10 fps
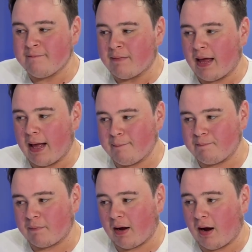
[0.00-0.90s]

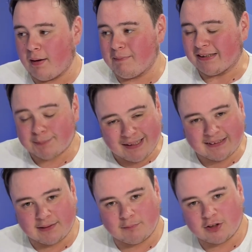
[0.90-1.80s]
I'm
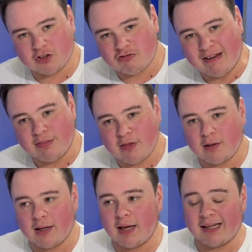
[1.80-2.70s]
expecting them to
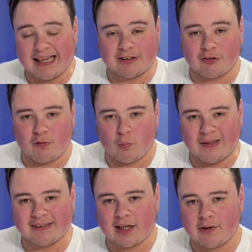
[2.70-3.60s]
strengthen later in the
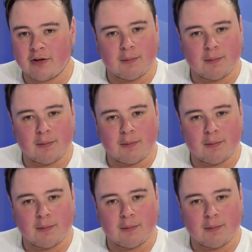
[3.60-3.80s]
window,